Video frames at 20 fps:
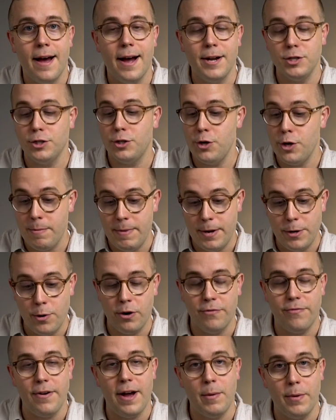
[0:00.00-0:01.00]
just so you can be
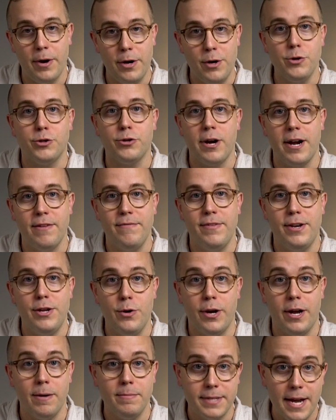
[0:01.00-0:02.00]
notified when a new training
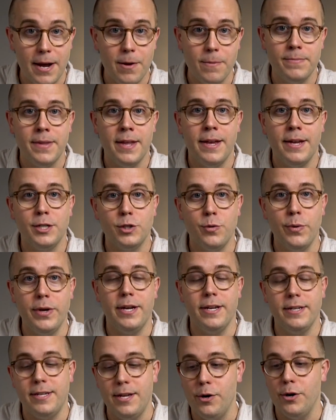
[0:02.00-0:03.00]
video comes out, so we can
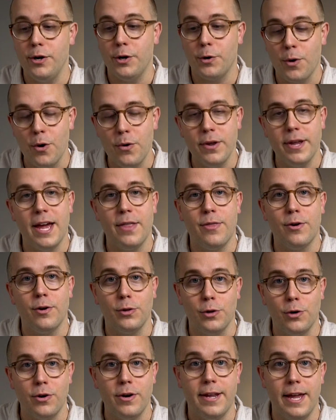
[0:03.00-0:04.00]
continue to grow together,
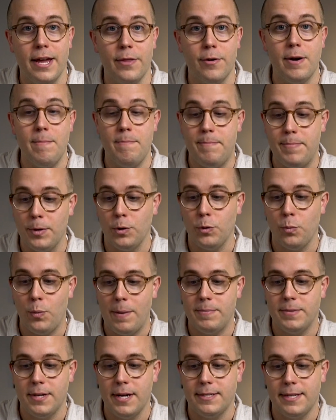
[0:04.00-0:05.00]
learn together, and build
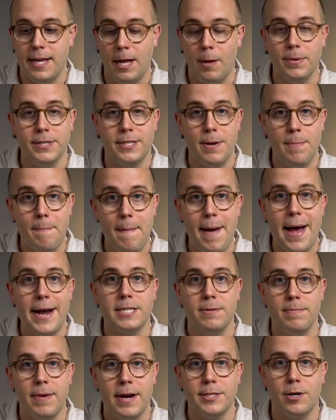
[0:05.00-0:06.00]
websites that help us to
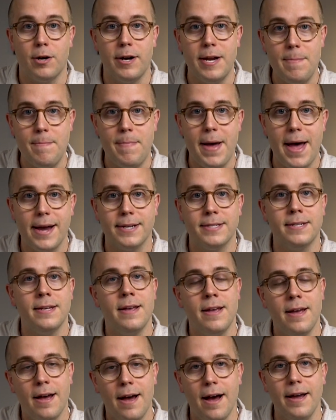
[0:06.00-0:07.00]
maximize our impact
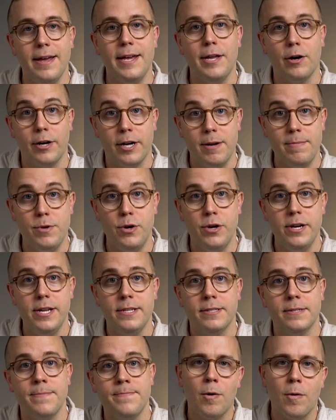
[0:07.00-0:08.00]
in our
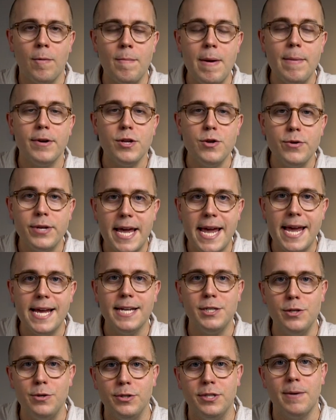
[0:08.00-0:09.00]
communities. Remember, you
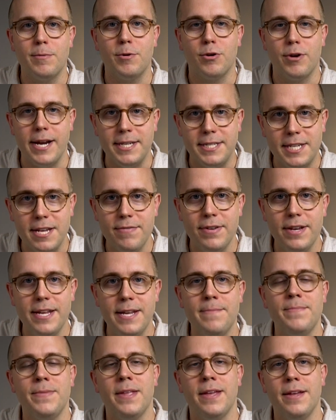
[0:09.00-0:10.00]
can't use up
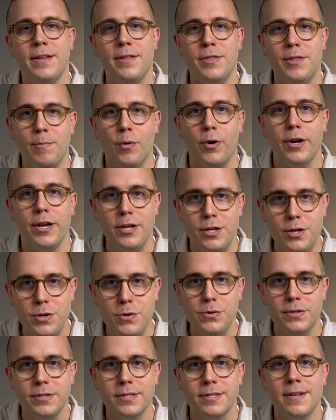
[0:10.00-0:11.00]
creativity. The more you
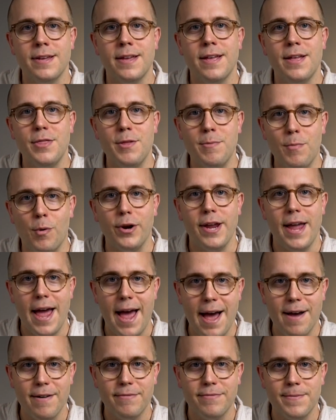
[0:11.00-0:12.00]
use, the more you
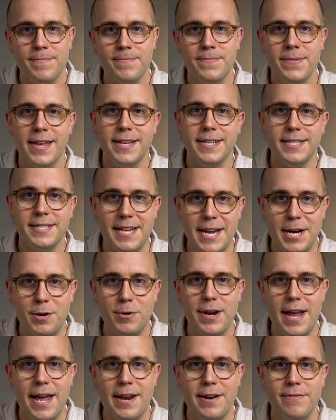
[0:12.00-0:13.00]
have. Stay
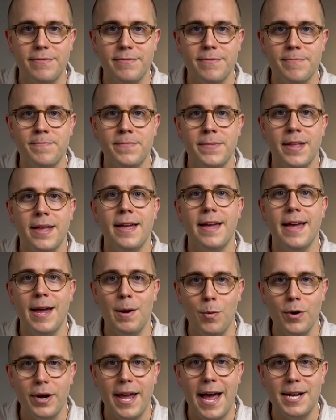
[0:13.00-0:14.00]
creative,
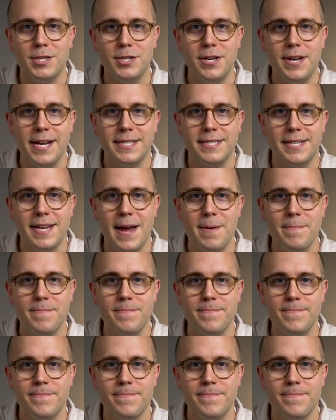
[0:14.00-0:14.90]
and we'll catch you next time.